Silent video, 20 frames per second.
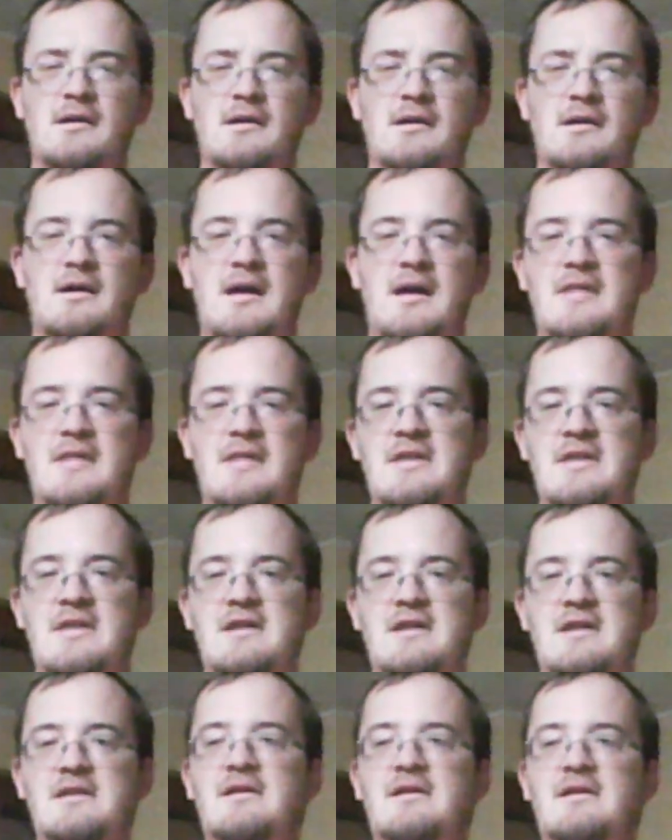And then,
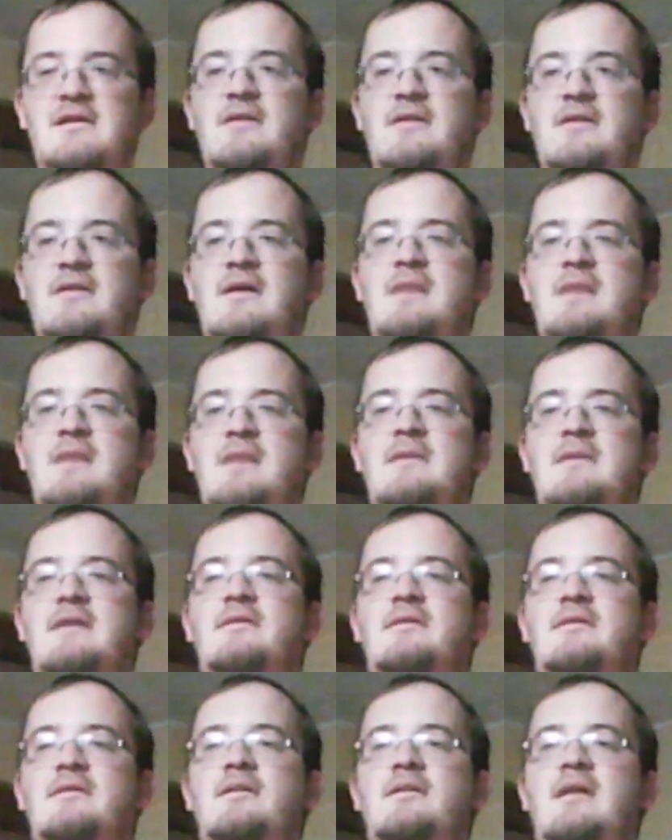you know, Emma
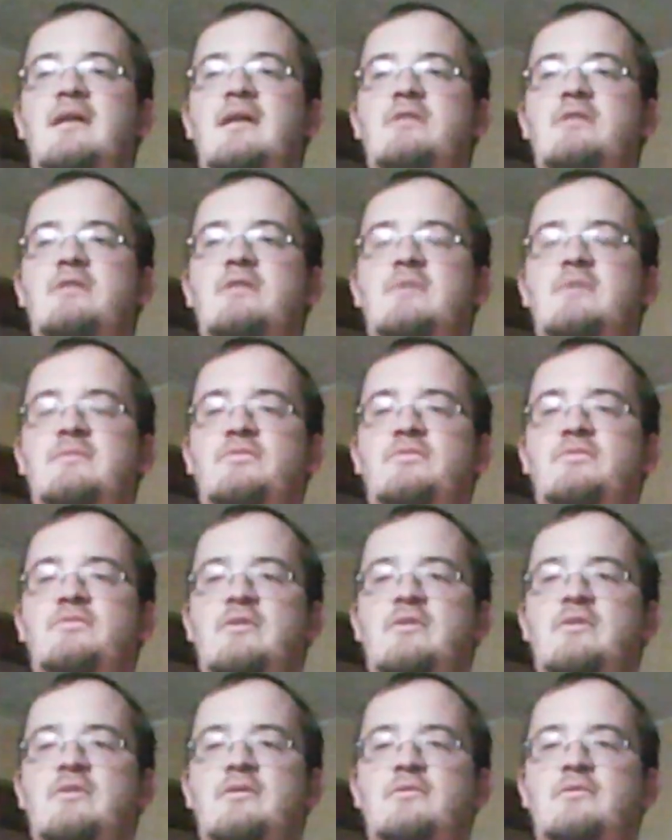allows Rick through.
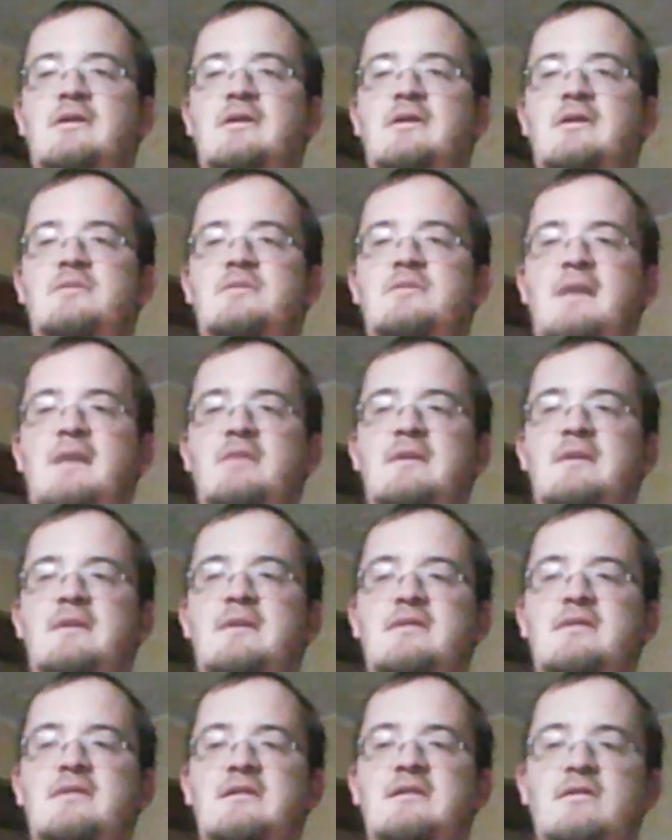Rick smiles because he
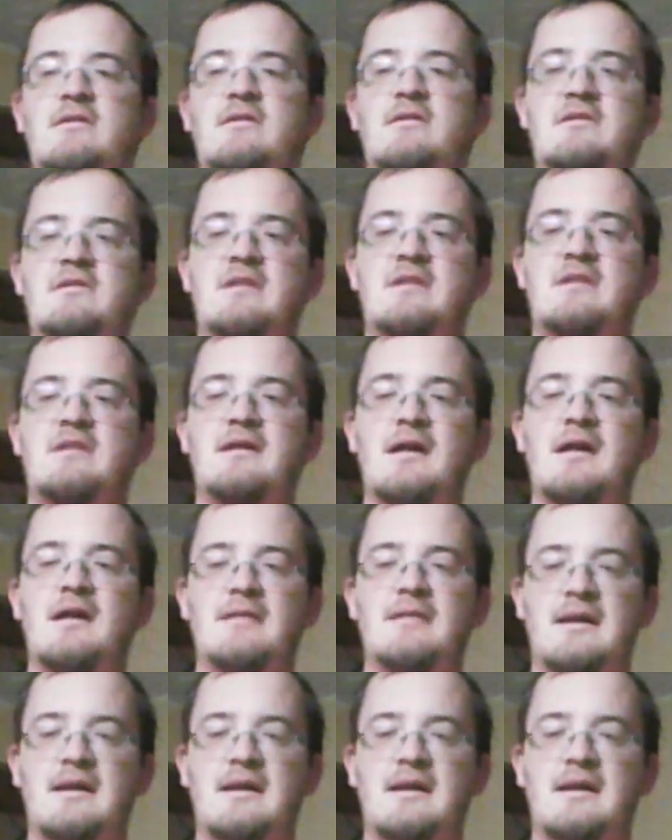knows he's got an ally.